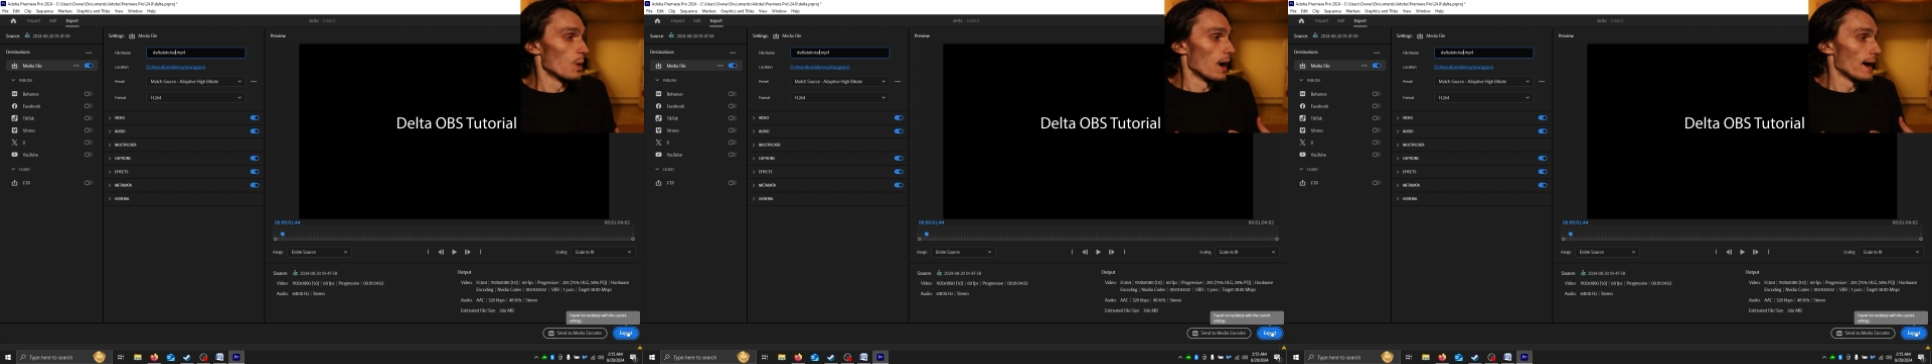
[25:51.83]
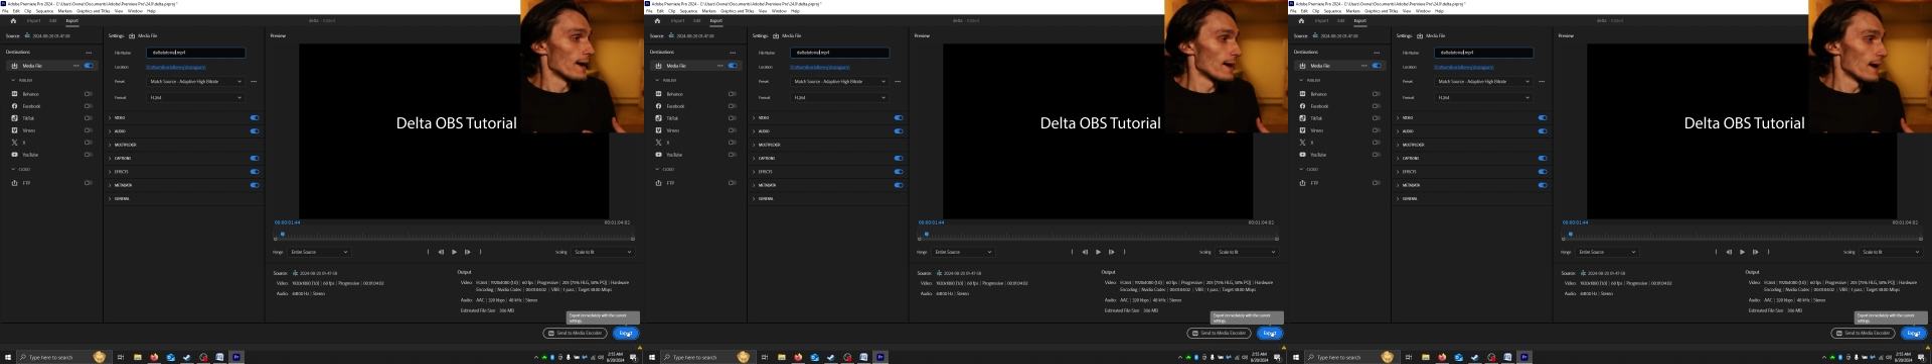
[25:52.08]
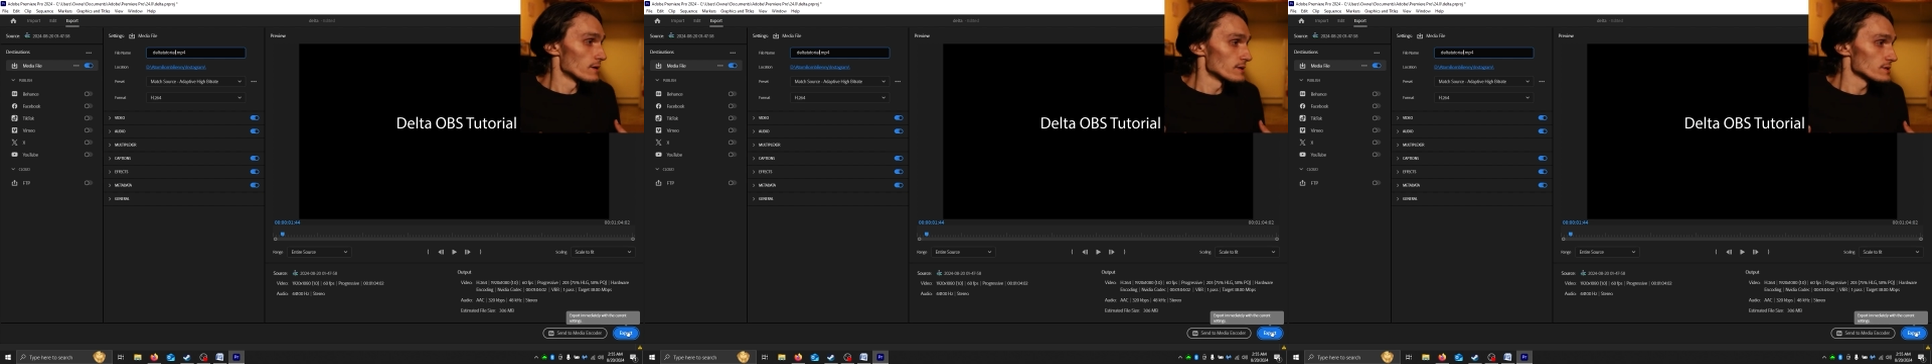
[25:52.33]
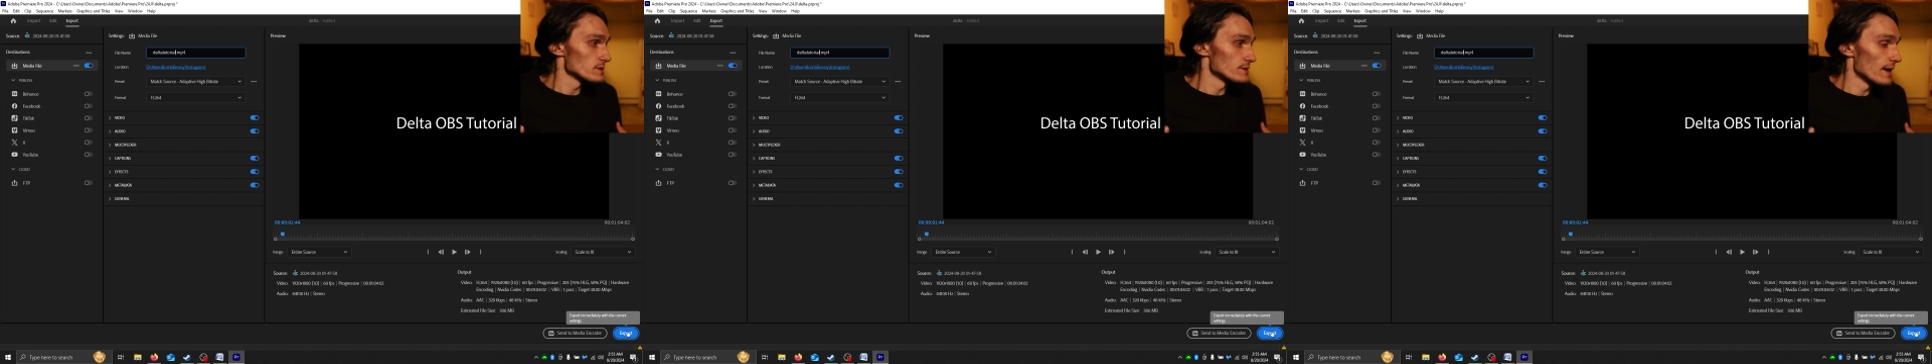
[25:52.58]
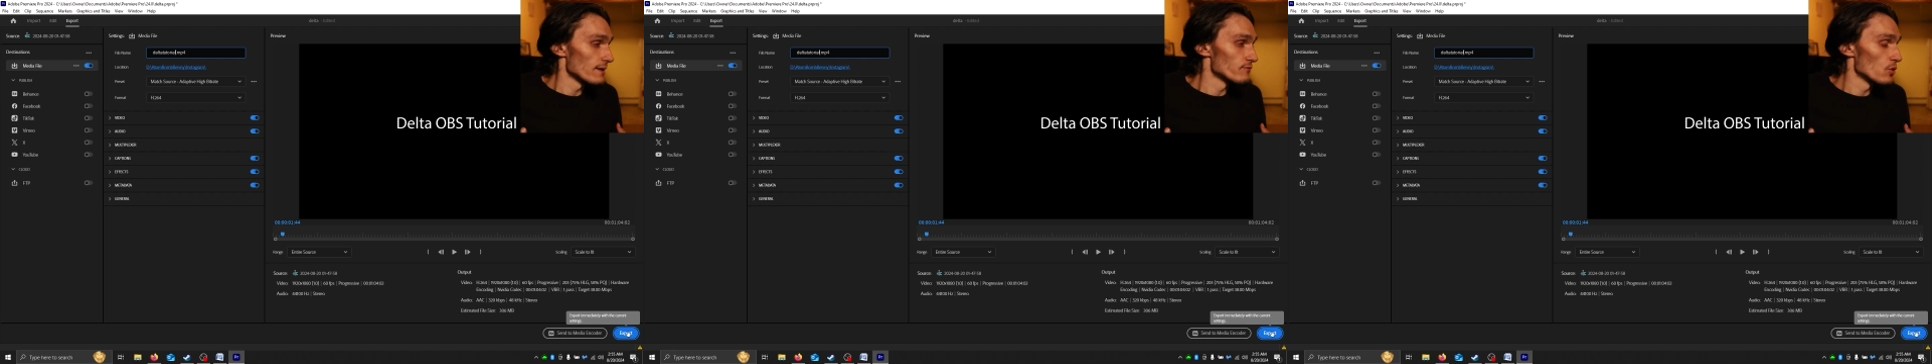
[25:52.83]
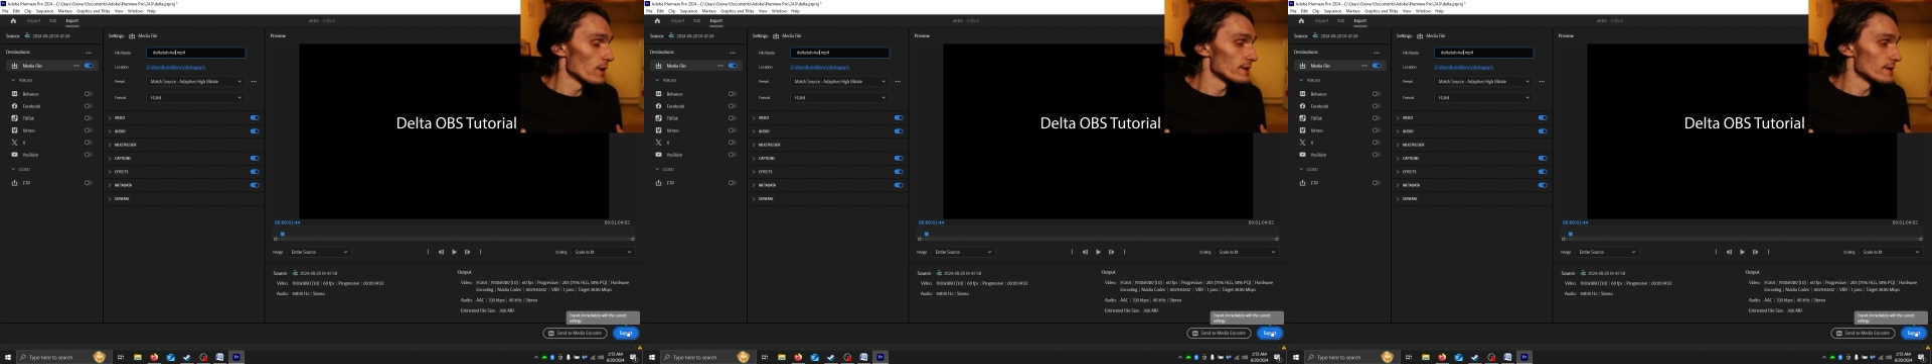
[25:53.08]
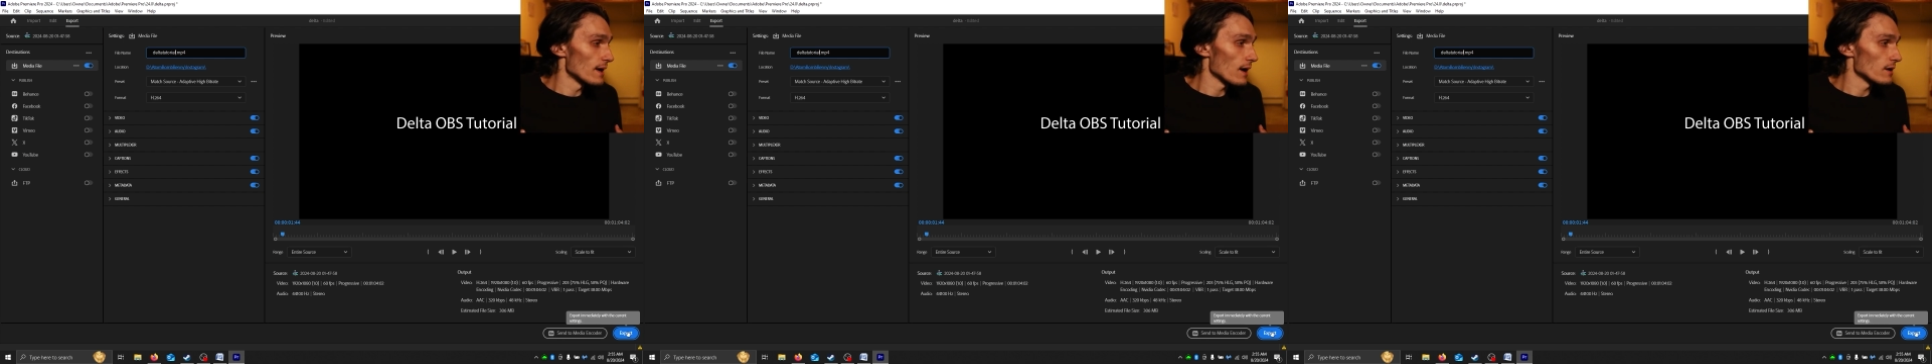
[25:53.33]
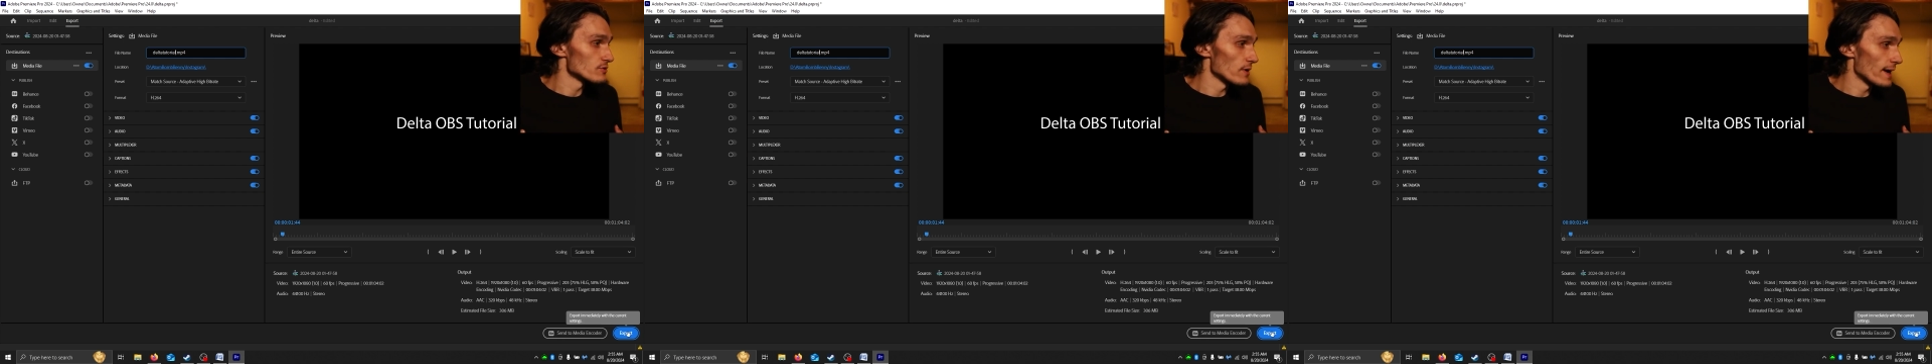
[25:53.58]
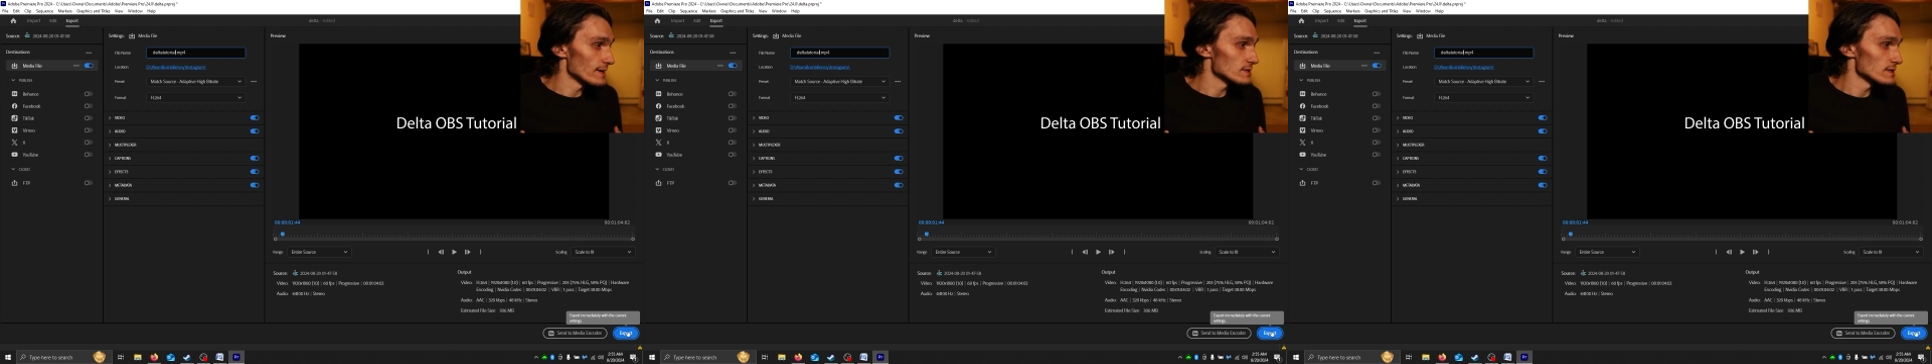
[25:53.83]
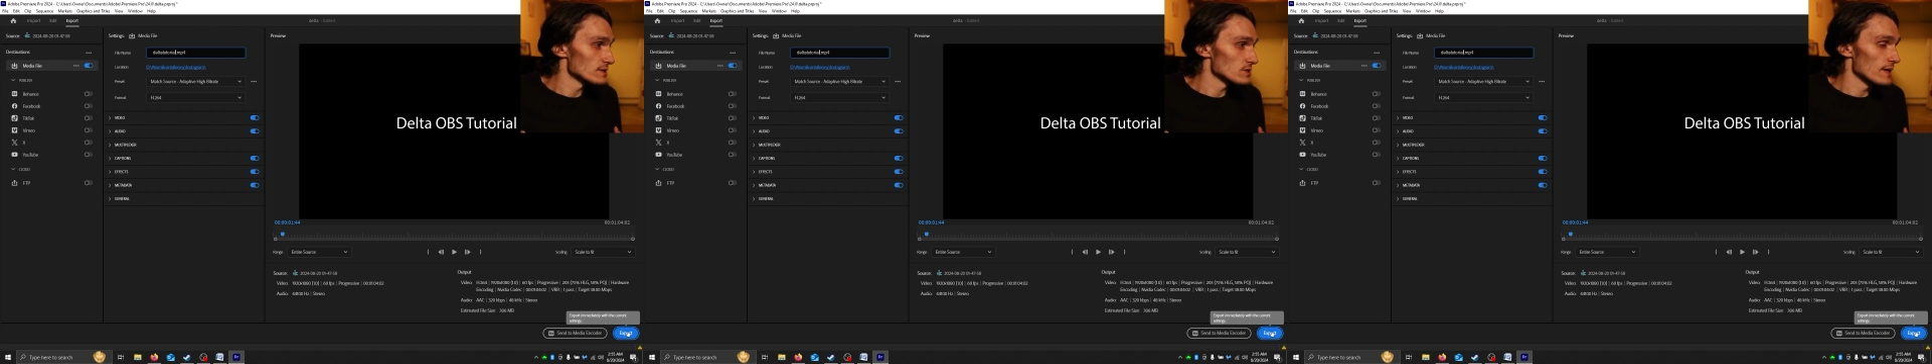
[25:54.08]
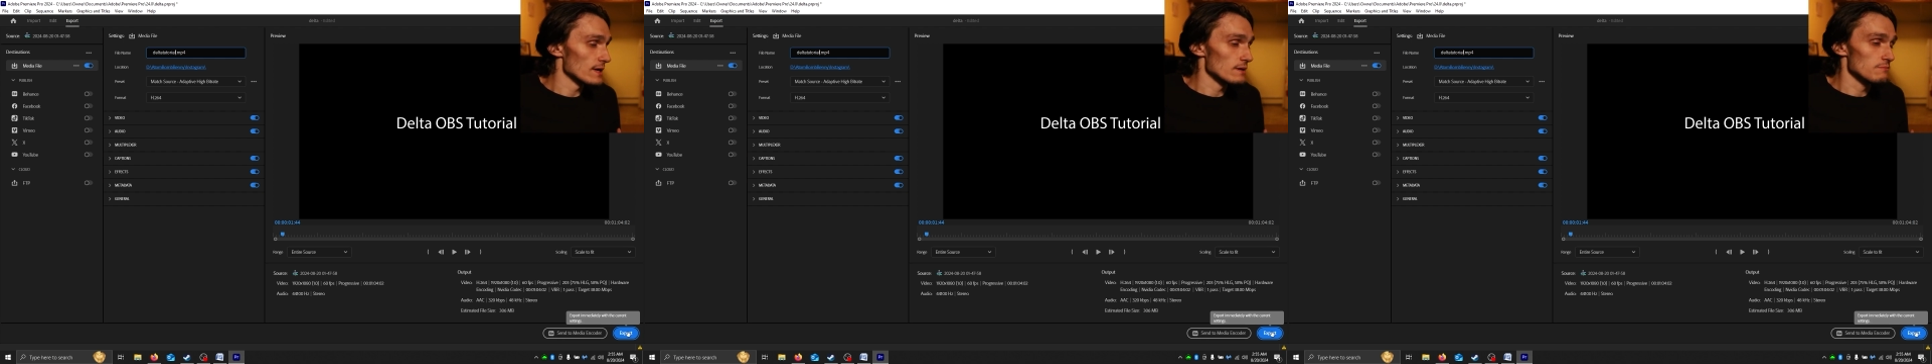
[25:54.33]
honestly have no idea how to access that.